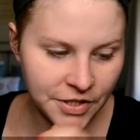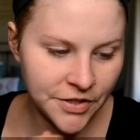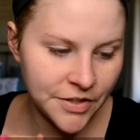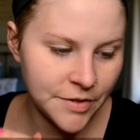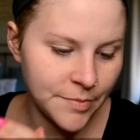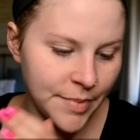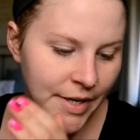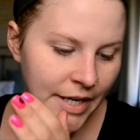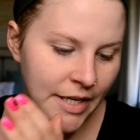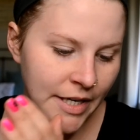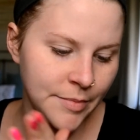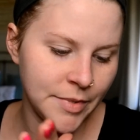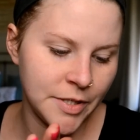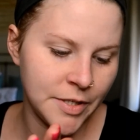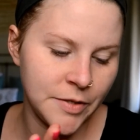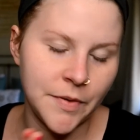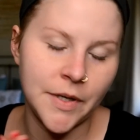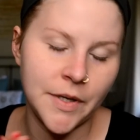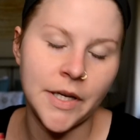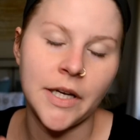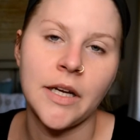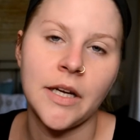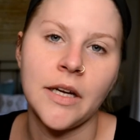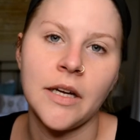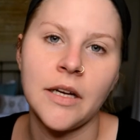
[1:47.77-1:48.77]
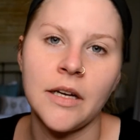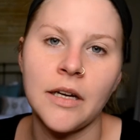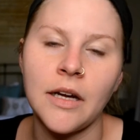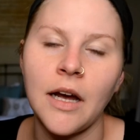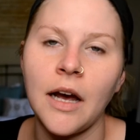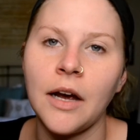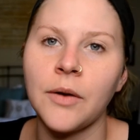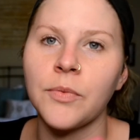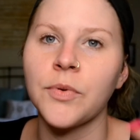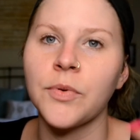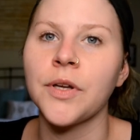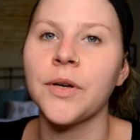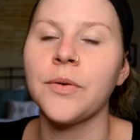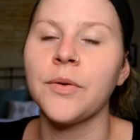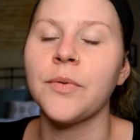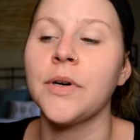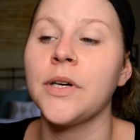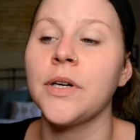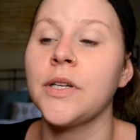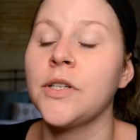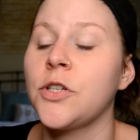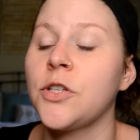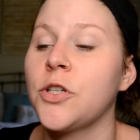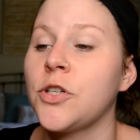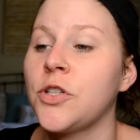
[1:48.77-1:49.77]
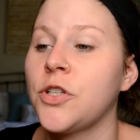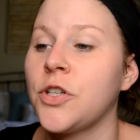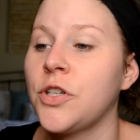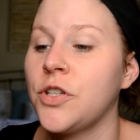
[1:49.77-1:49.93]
Debating between, I really want to